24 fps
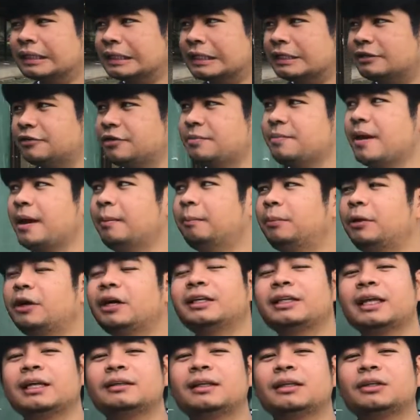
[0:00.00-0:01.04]
Remember
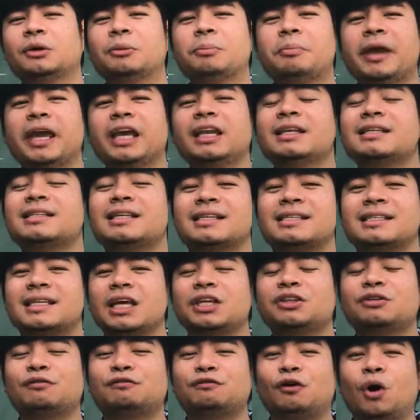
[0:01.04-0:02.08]
that the domain is a
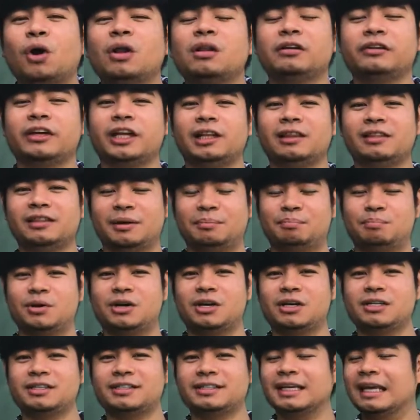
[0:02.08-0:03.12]
set of all real
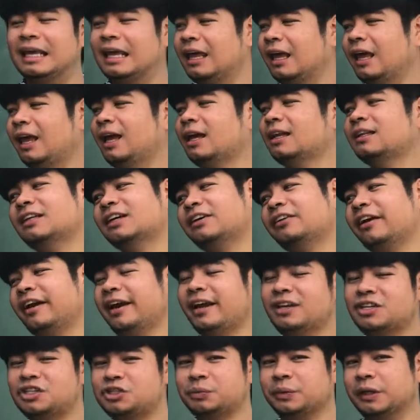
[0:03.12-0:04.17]
numbers, and the
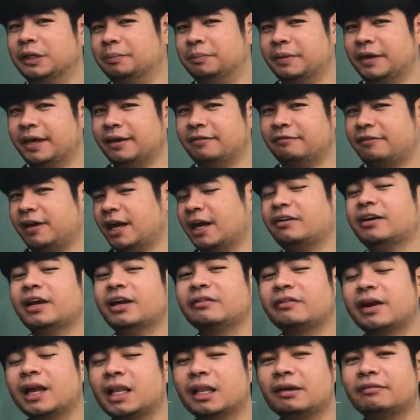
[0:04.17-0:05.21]
range will be very
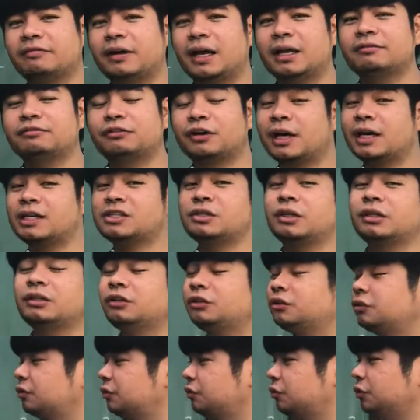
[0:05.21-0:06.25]
relevant for us
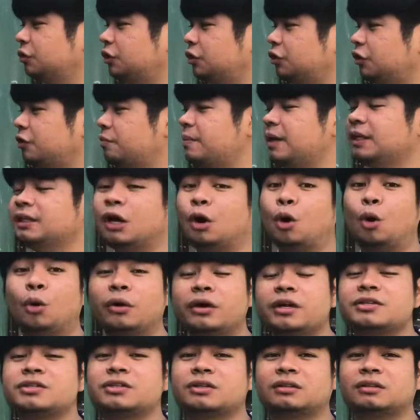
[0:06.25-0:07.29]
to determine the
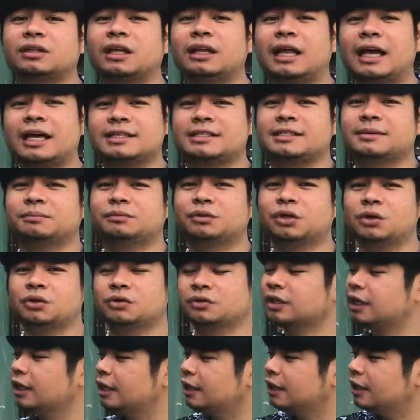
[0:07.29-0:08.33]
horizontal
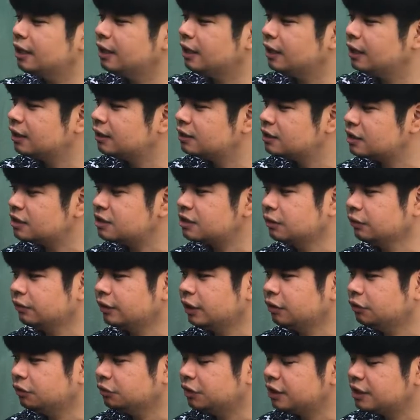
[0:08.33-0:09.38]
asymptote. Just look
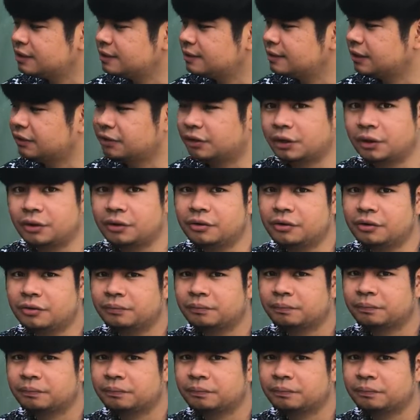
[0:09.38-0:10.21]
into this 0,